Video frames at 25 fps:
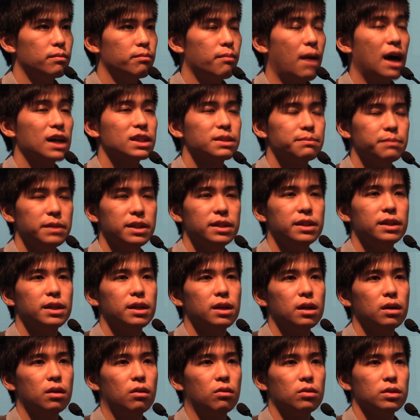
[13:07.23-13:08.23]
mass
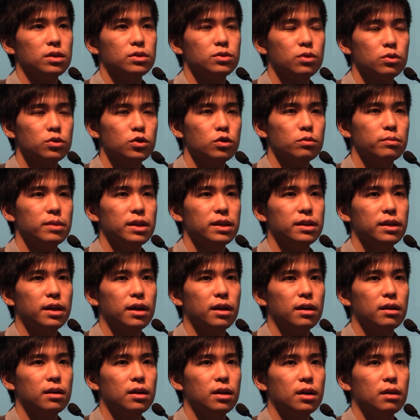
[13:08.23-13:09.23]
media or the social
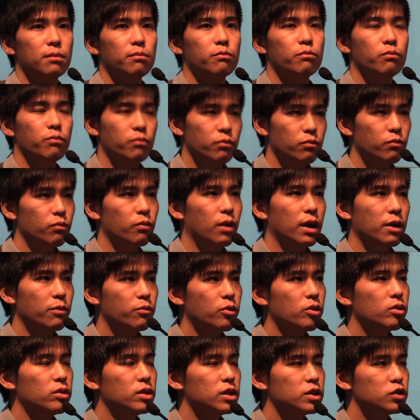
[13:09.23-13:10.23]
media
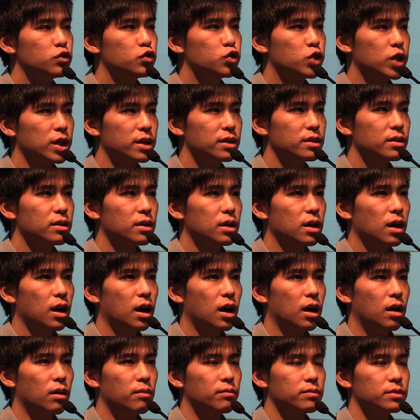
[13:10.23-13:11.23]
may really treat
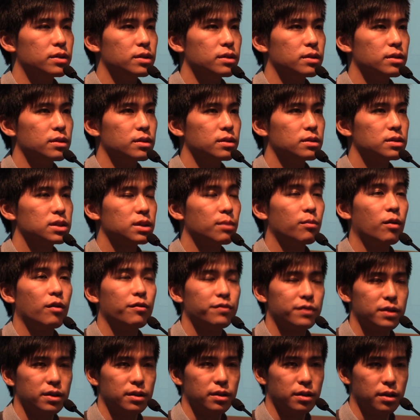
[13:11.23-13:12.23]
um, the, some
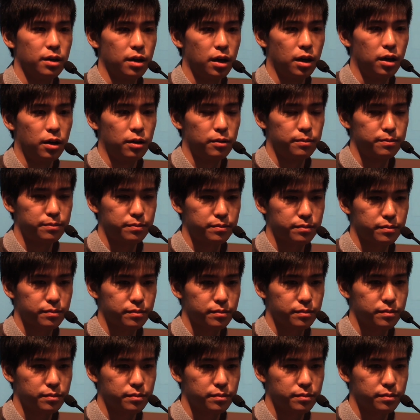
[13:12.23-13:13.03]
of the um,